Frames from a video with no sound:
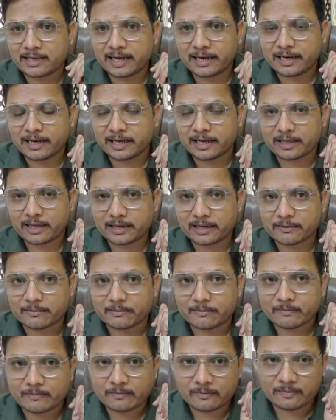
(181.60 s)
antenna.
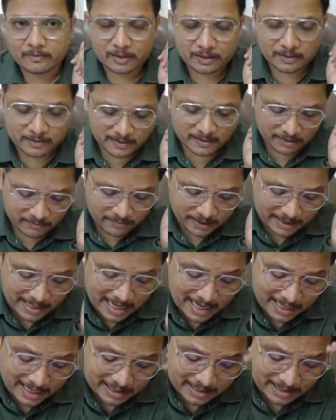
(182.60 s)
See, with
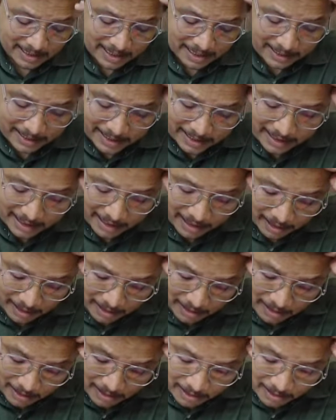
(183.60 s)
directional antenna,
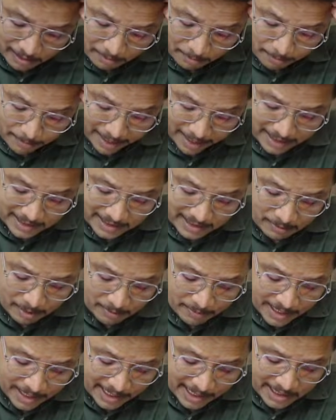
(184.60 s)
maximum
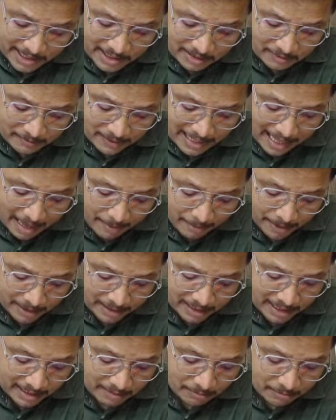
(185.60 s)
radiation will happen
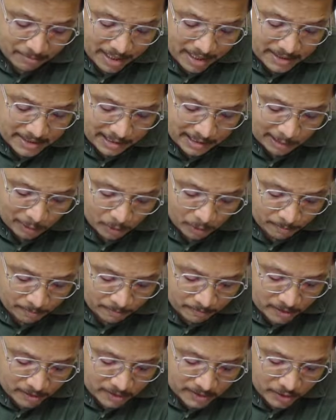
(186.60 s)
in major lobe.
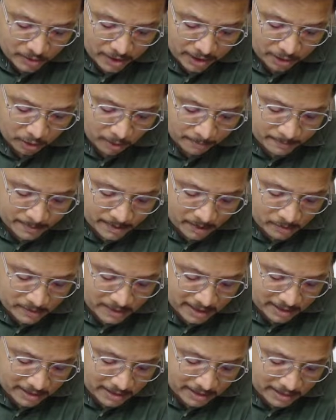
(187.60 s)
So you can observe,
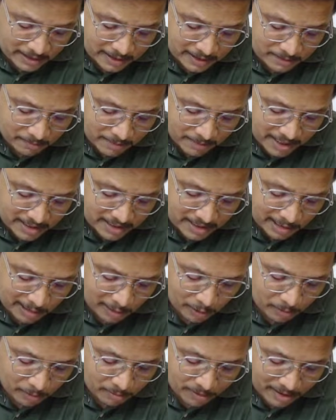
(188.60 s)
see, this is major
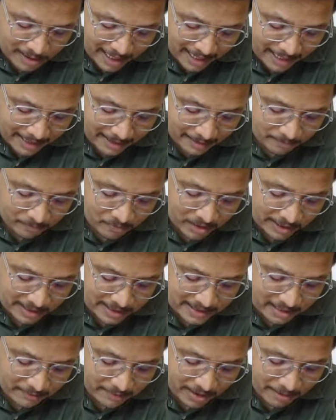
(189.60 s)
lobe, right? It is
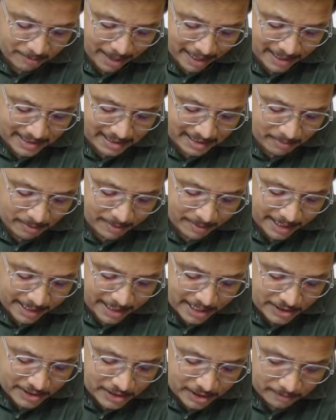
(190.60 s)
having maximum
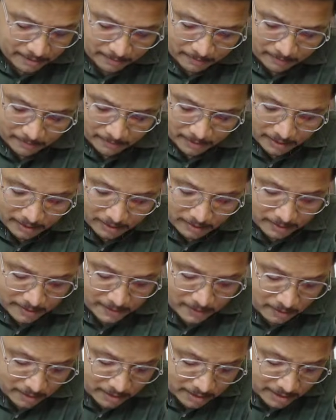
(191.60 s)
radiation.
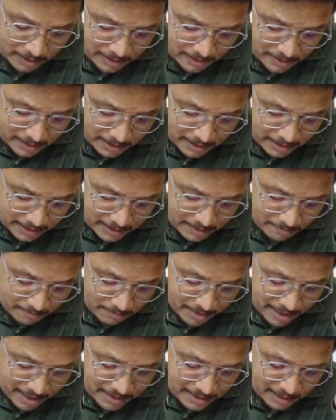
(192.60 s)
So this is
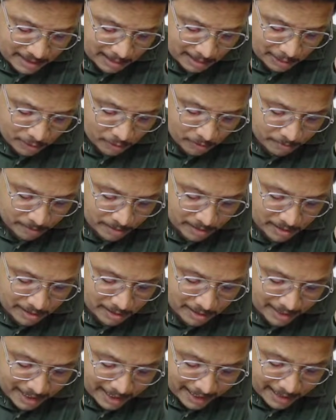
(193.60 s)
major lobe,
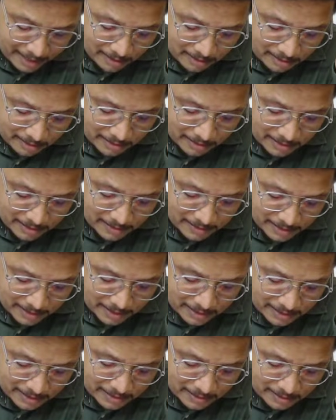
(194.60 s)
right? This
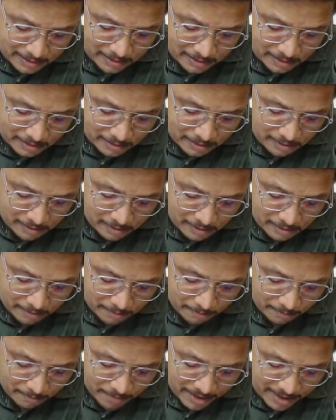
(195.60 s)
is
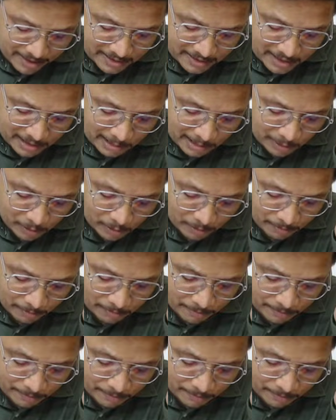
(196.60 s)
major lobe.